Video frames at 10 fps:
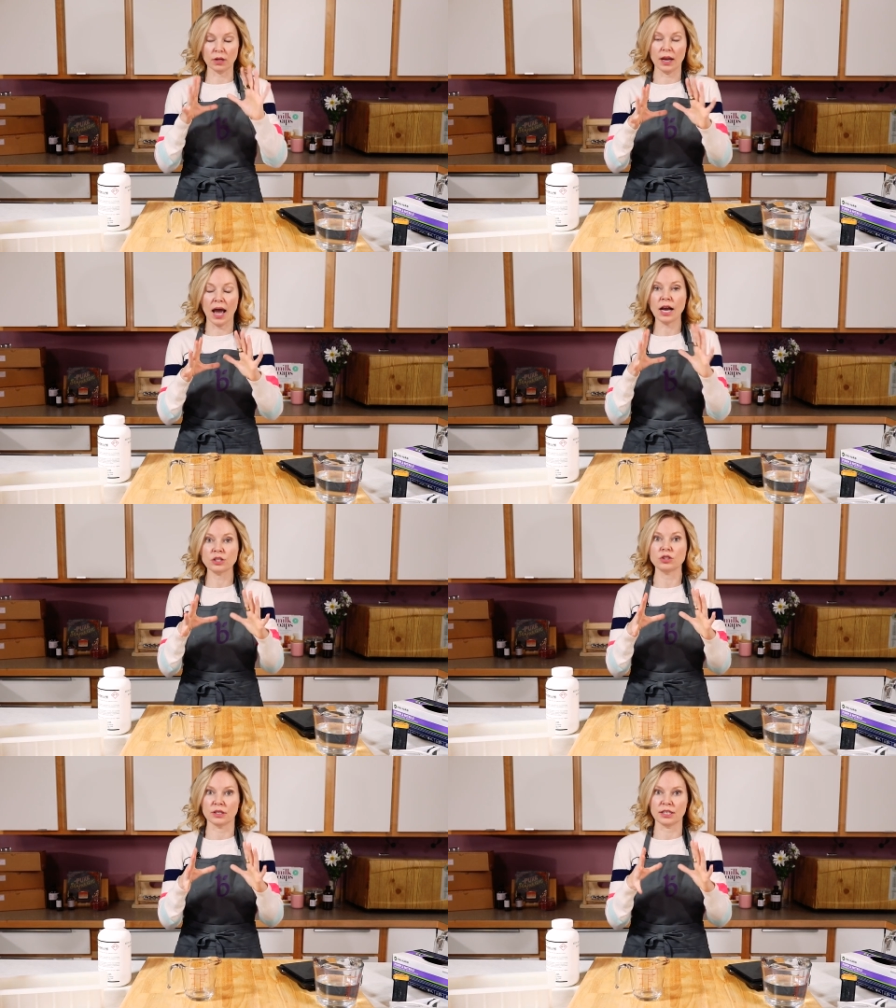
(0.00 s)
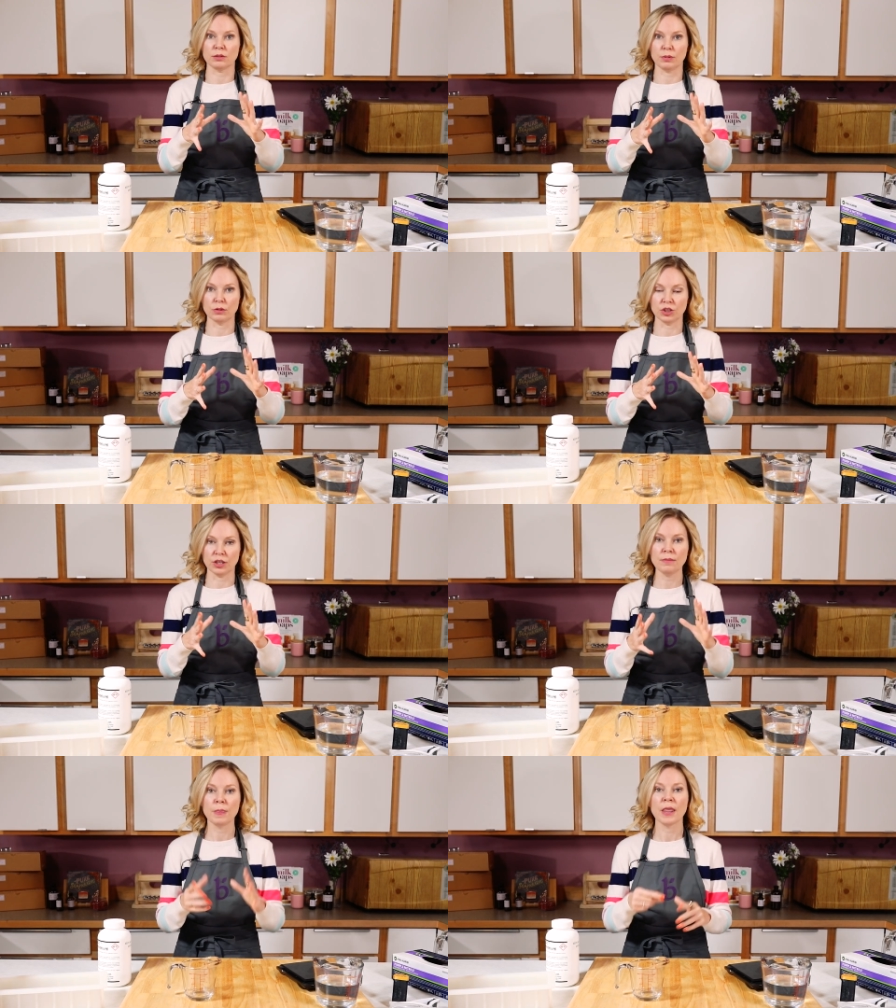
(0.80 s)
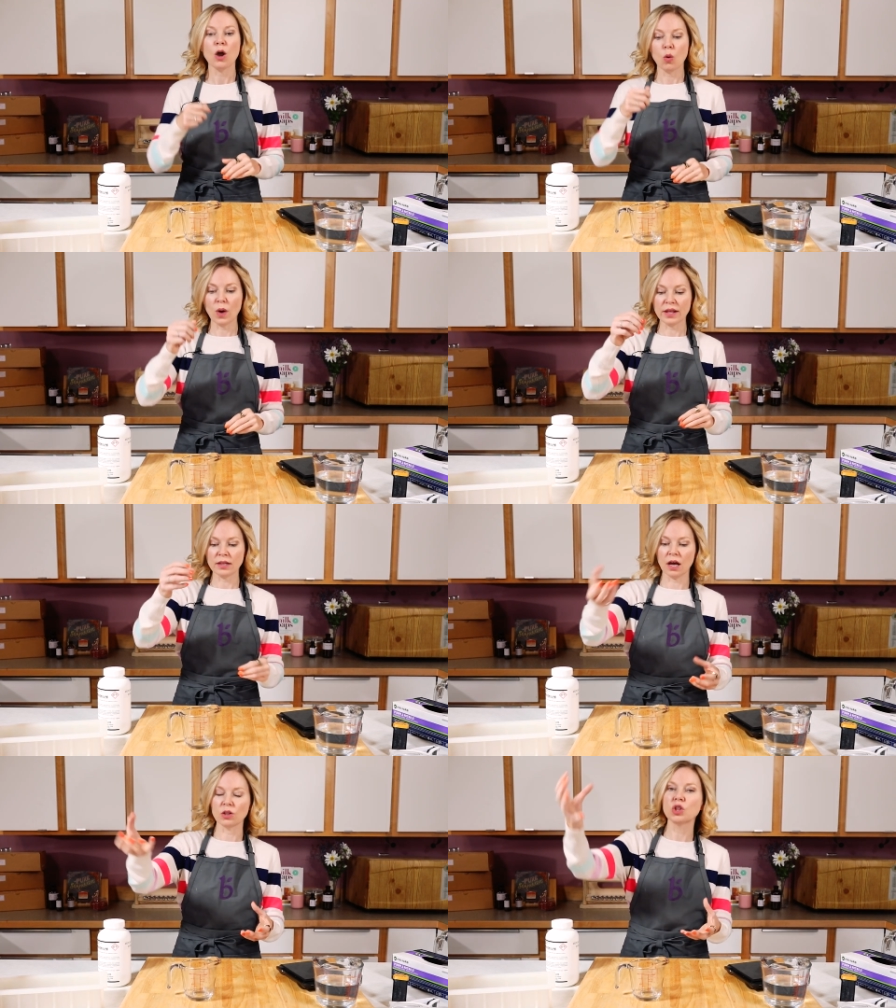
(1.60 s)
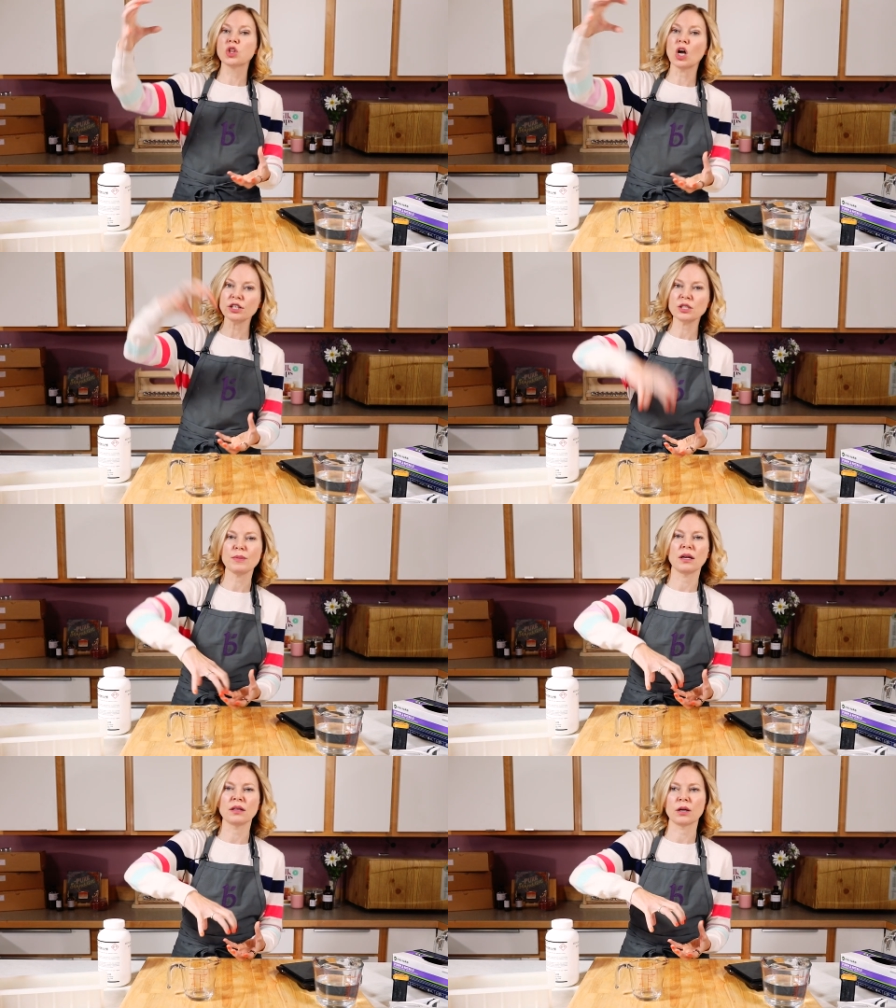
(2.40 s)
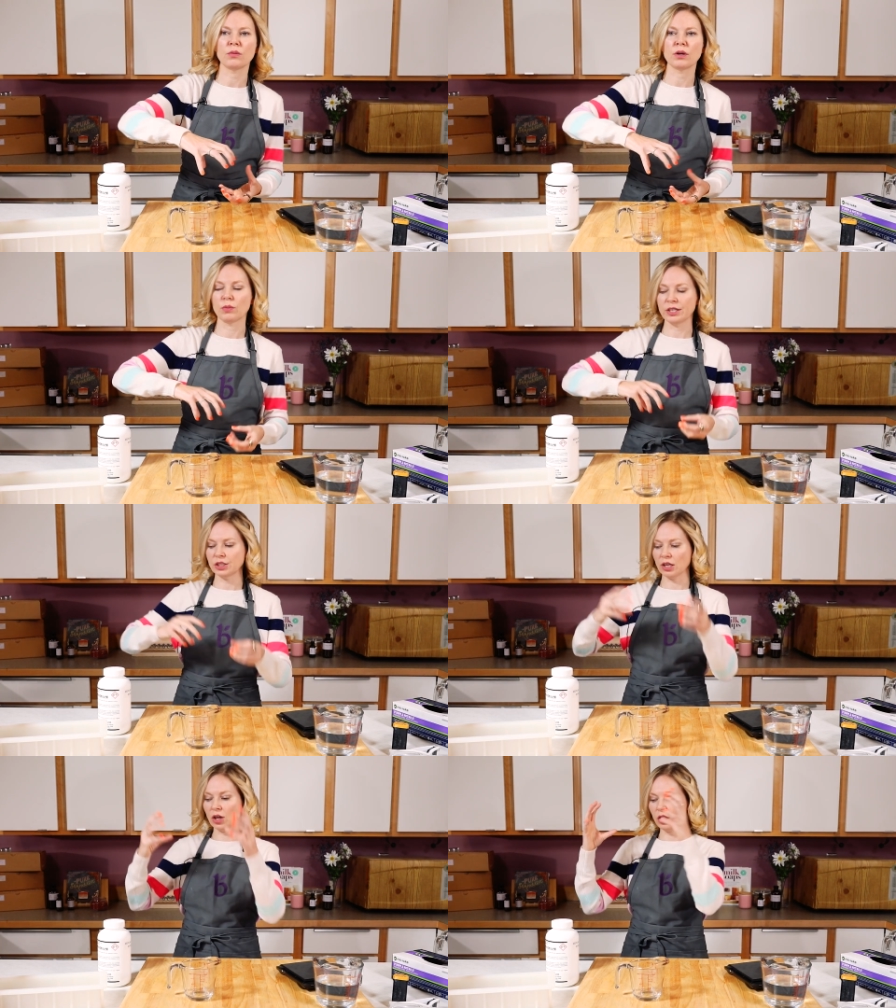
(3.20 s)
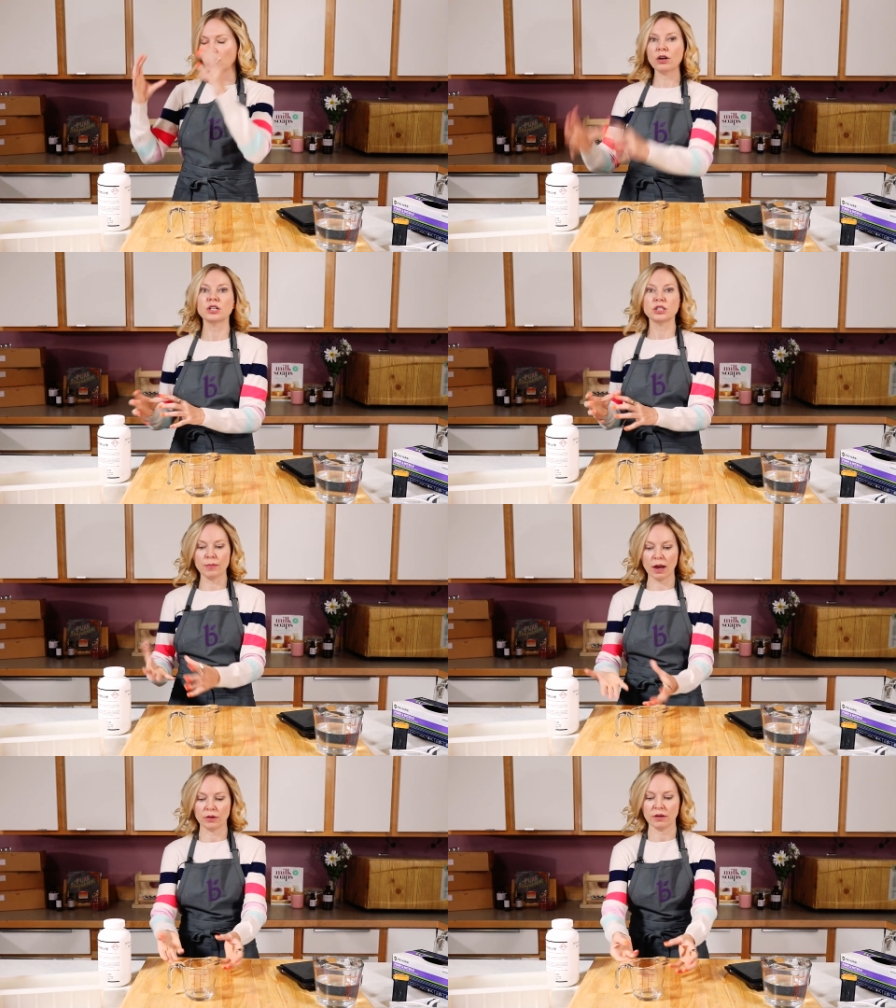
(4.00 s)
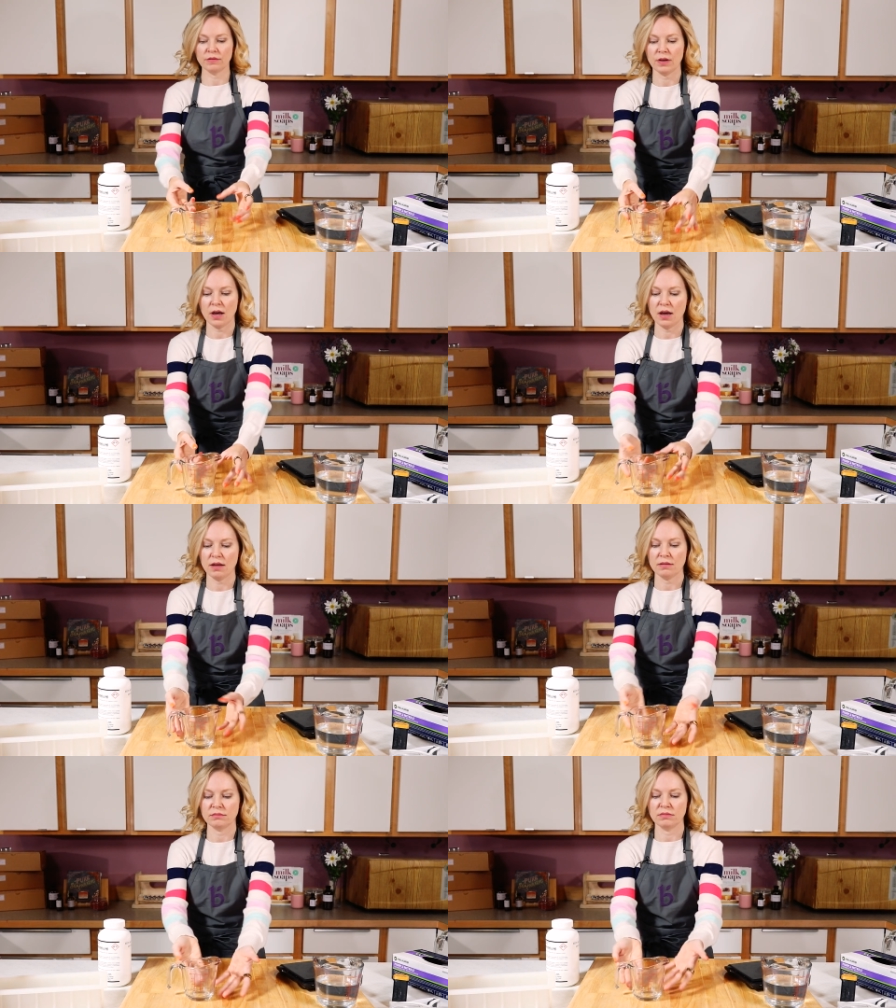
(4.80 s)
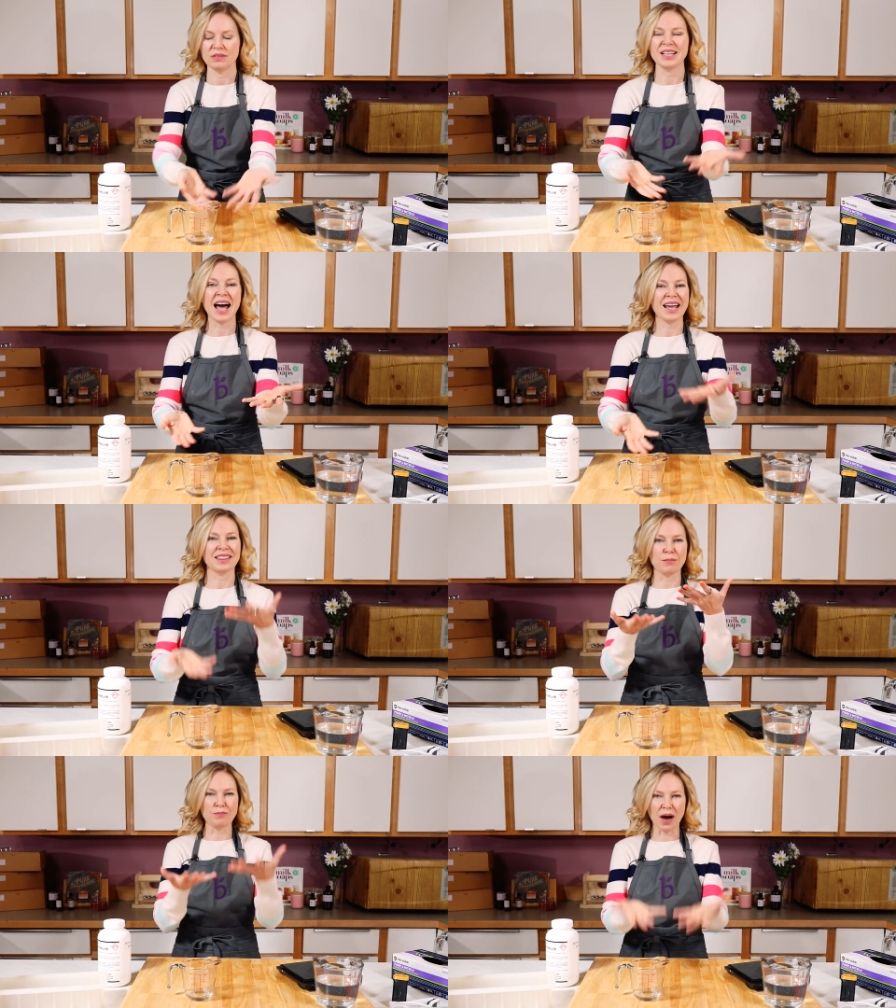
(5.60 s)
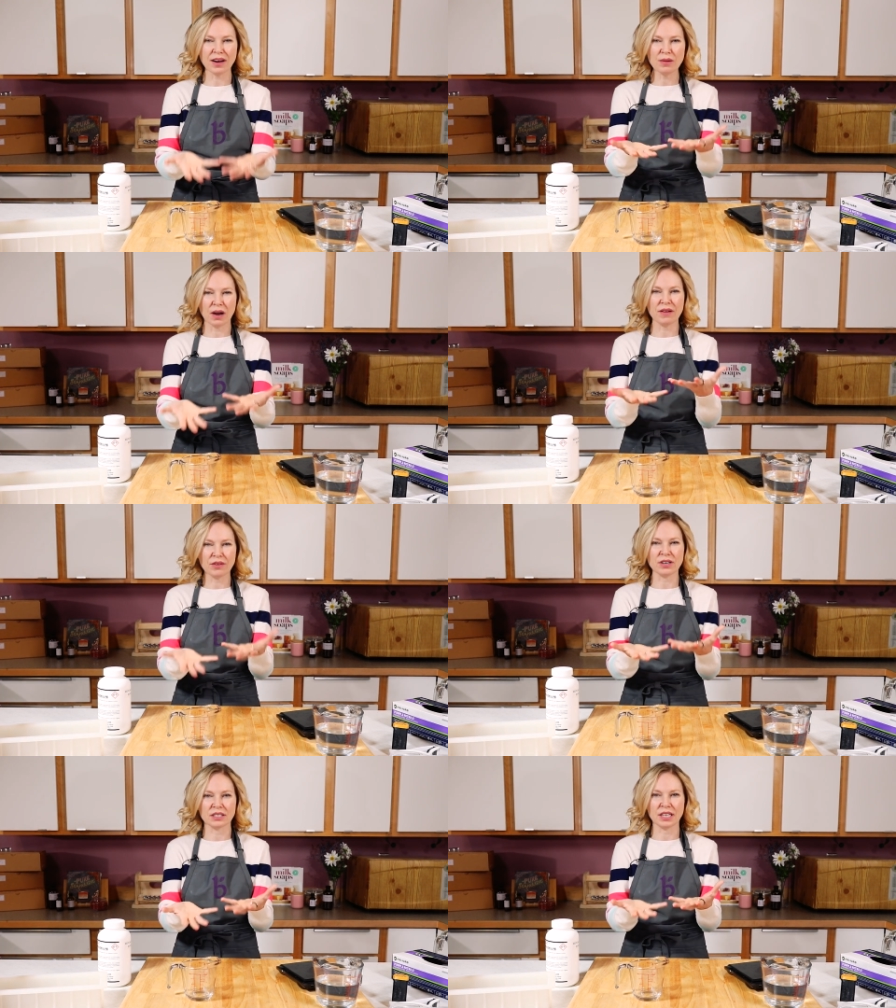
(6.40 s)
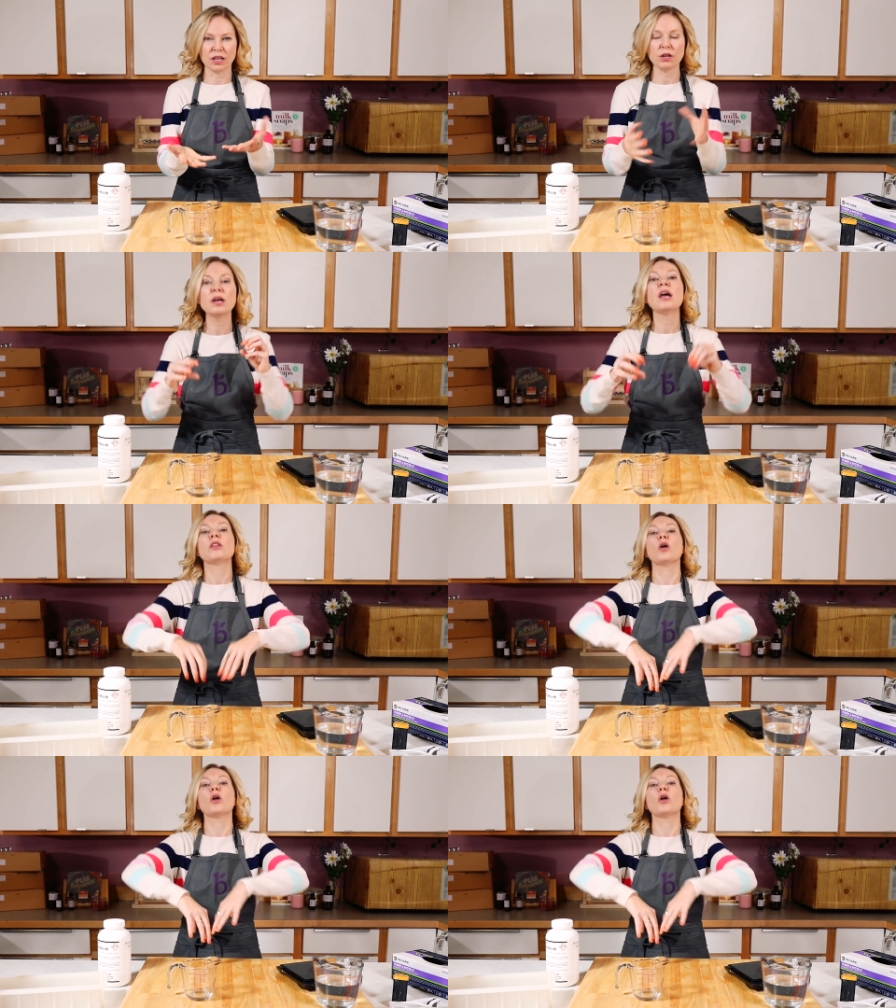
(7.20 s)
an actual explosion when a large amount of liquid reaches a large amount of lye at the bottom of your container.